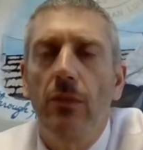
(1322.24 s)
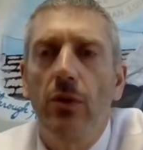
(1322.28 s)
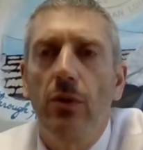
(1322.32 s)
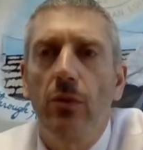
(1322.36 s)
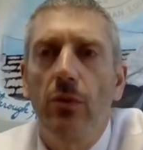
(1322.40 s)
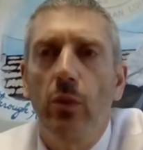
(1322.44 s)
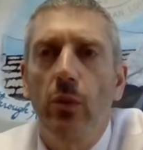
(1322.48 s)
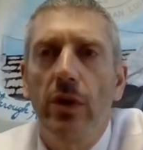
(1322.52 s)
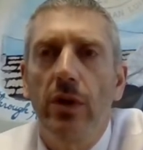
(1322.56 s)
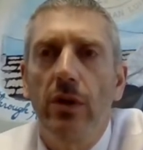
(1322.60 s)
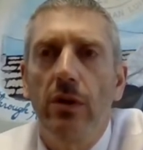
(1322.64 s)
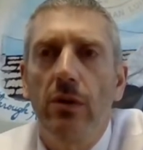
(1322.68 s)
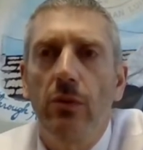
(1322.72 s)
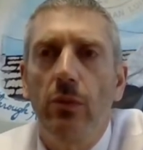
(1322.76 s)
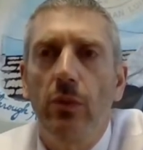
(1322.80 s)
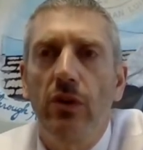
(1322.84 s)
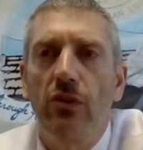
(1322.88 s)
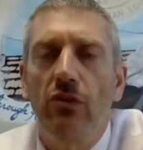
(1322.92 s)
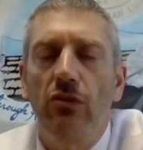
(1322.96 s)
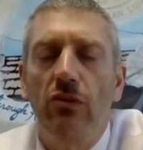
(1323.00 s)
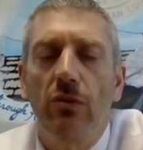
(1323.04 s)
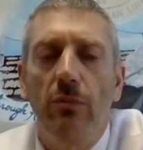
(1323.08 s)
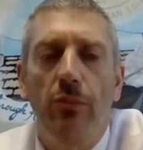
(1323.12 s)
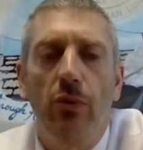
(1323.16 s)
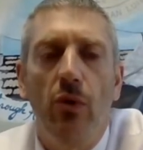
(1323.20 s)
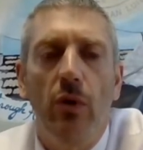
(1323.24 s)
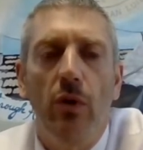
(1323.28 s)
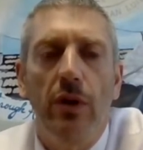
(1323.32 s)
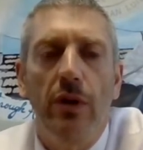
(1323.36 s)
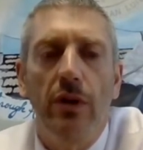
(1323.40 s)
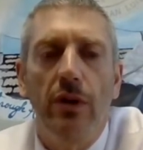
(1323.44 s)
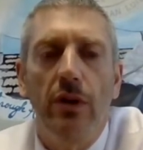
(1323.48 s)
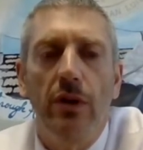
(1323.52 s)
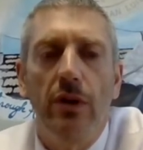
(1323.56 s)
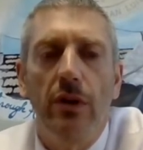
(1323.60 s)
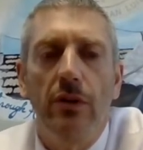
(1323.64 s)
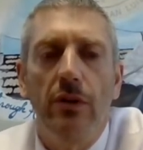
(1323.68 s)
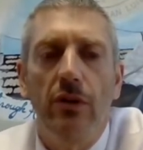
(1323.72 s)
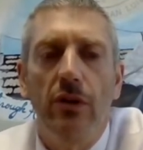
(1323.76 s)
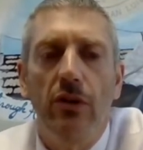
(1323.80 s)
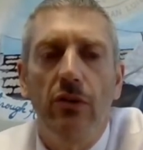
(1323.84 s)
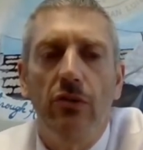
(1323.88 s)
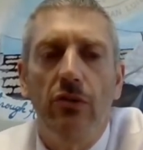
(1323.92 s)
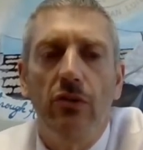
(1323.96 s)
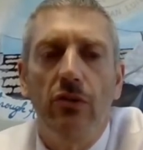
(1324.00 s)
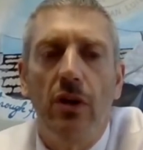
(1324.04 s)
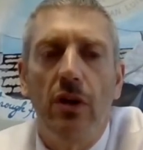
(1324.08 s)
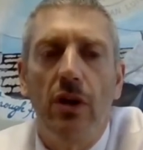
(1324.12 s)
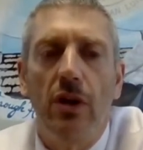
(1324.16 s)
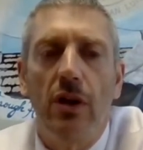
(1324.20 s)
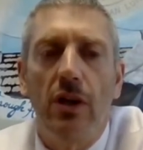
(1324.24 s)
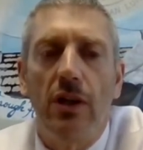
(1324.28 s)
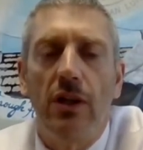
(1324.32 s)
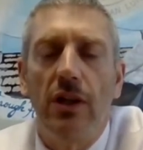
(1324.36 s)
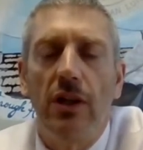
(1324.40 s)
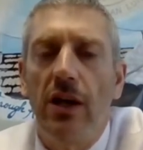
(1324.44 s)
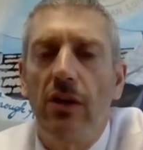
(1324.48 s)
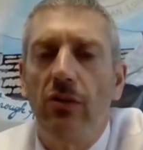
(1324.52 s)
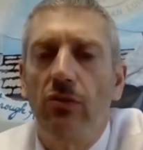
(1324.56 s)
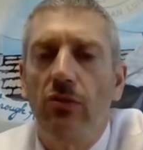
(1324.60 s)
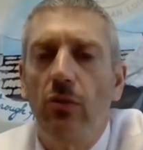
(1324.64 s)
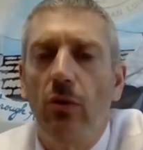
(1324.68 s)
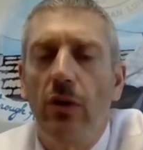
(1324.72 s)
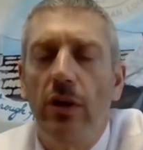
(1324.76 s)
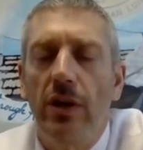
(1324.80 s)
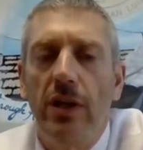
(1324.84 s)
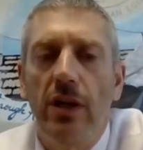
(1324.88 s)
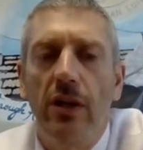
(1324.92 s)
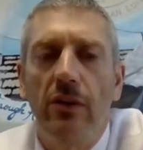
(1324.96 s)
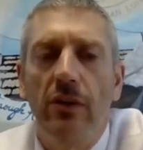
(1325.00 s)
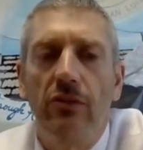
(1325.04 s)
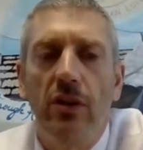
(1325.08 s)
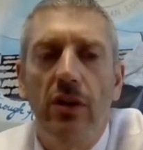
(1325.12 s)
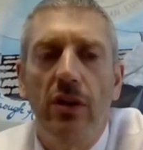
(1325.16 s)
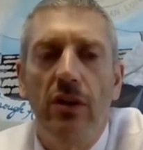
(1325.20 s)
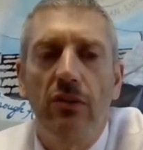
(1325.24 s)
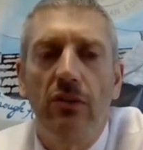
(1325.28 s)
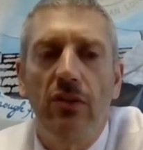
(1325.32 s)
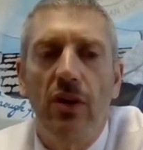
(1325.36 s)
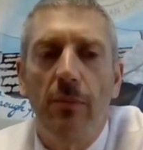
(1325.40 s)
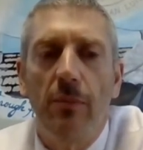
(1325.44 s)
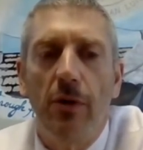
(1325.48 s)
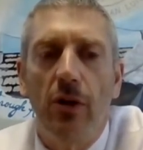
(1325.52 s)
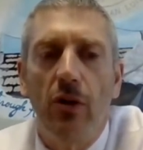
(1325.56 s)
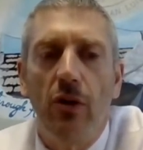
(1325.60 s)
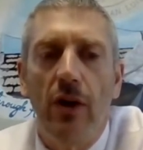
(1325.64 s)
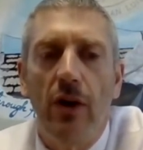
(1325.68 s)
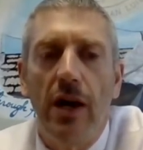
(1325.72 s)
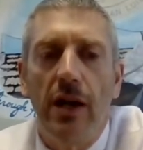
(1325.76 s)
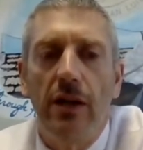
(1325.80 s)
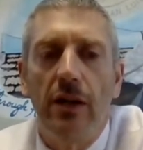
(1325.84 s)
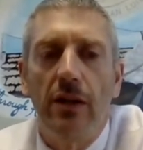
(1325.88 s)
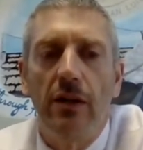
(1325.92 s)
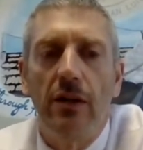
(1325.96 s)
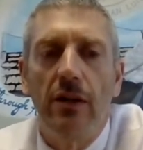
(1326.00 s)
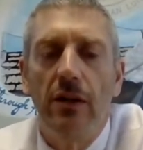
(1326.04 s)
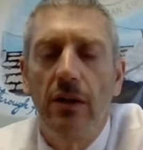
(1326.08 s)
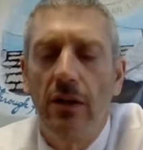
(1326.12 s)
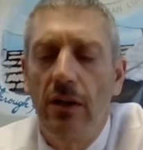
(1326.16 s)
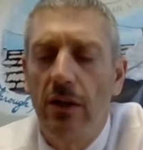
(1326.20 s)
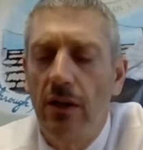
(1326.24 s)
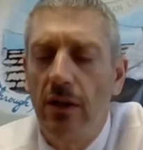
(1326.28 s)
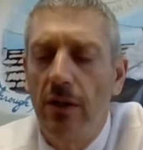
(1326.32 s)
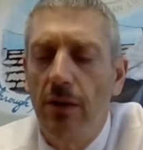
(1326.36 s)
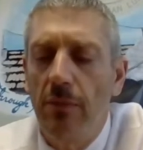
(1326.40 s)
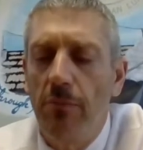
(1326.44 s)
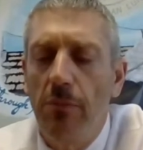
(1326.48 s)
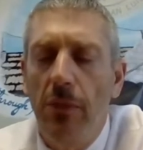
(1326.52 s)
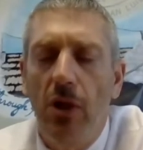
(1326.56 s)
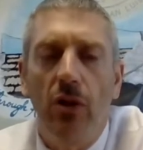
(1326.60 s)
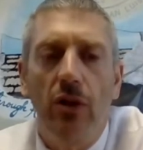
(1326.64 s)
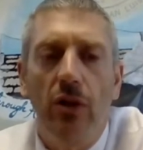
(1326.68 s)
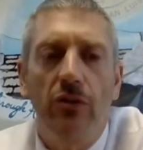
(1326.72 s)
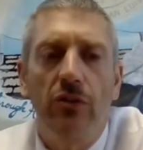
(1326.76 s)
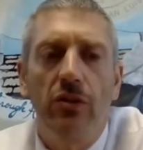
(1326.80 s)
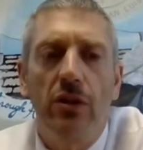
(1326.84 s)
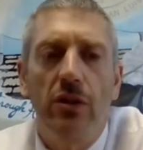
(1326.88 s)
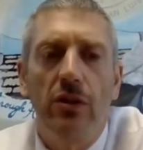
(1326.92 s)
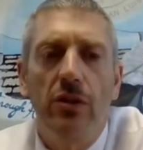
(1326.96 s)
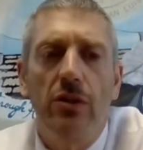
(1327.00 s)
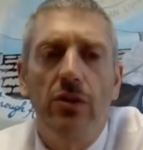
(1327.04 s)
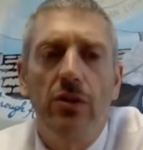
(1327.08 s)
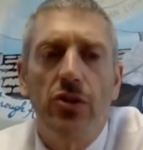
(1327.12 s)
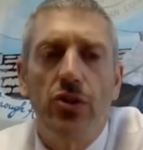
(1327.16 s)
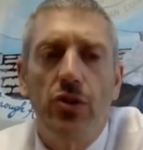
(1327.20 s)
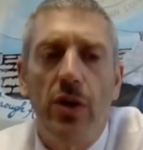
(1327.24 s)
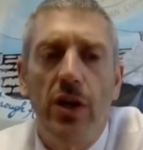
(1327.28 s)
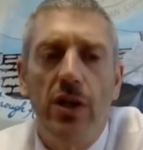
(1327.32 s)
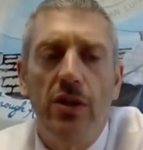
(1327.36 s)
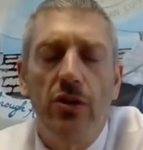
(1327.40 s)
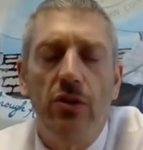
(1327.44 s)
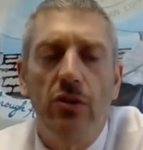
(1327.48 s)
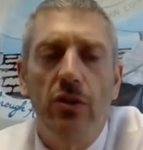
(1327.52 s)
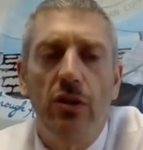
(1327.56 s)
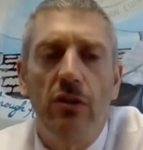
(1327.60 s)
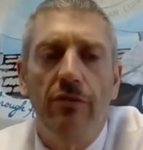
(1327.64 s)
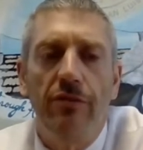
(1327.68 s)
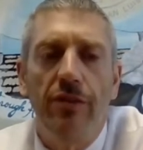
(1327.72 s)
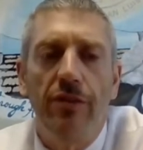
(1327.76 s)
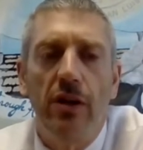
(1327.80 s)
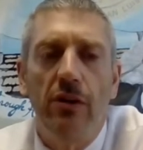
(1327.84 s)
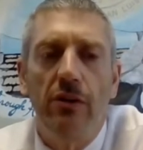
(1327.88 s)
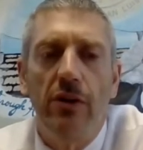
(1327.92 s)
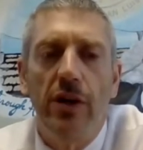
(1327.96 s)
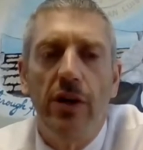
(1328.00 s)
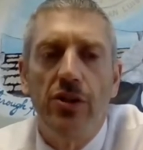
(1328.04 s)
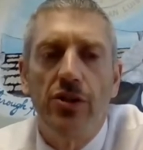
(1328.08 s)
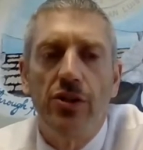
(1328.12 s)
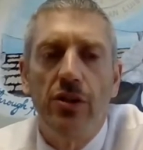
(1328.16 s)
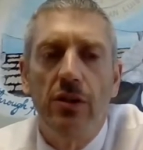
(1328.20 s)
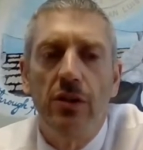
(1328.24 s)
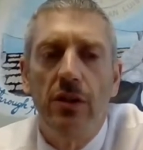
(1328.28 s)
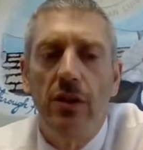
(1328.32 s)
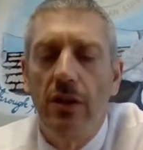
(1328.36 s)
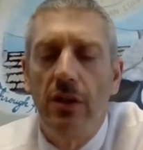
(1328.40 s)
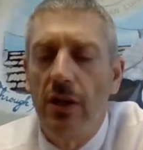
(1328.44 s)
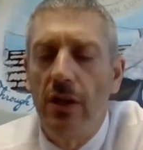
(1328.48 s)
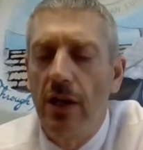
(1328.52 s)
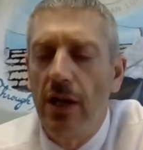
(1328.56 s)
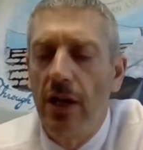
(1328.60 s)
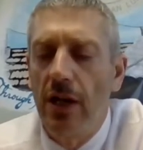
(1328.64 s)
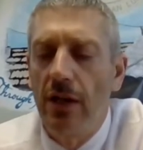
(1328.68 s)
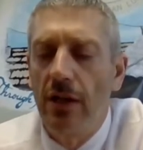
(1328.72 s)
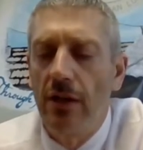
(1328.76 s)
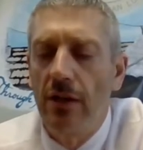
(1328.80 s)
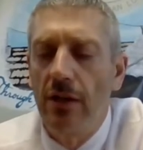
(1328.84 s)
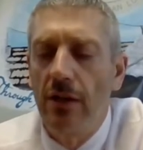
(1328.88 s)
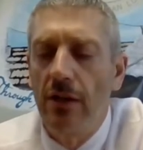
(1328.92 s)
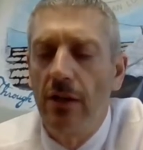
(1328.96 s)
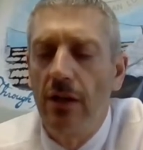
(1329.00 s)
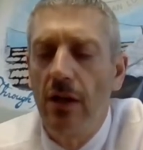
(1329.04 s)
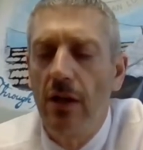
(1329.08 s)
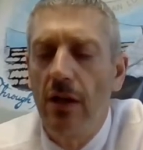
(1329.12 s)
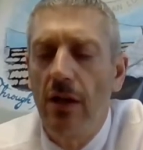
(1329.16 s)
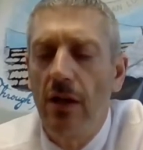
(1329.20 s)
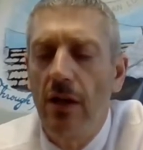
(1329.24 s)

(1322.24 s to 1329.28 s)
We support this class-oriented and democratic militant trade union federation, and